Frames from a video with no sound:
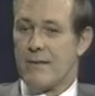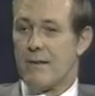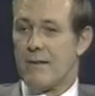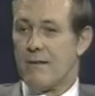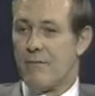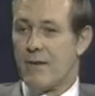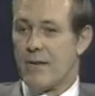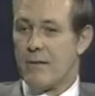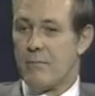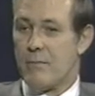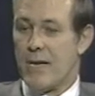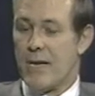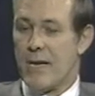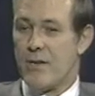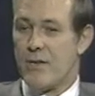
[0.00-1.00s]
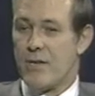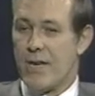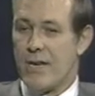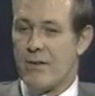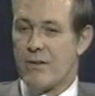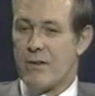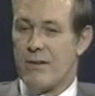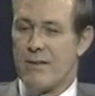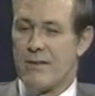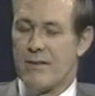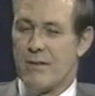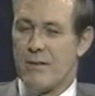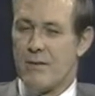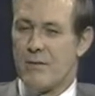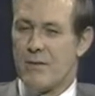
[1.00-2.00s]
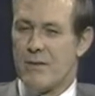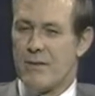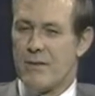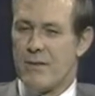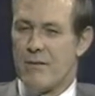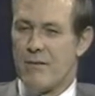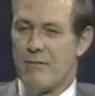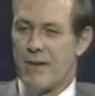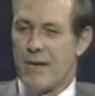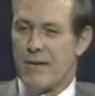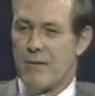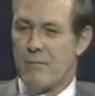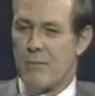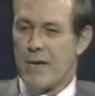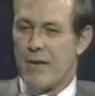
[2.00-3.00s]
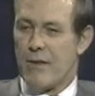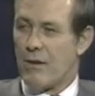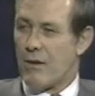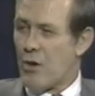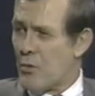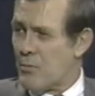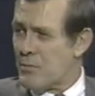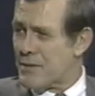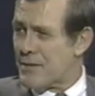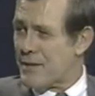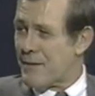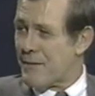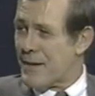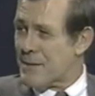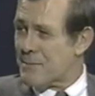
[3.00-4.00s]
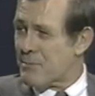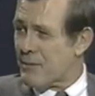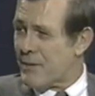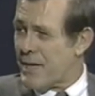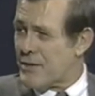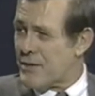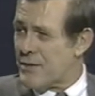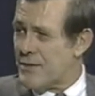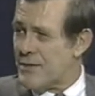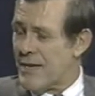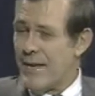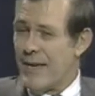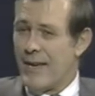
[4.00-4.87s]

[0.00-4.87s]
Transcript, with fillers: they're affected by educational institutions, they're affected by their hopes and their aspirations.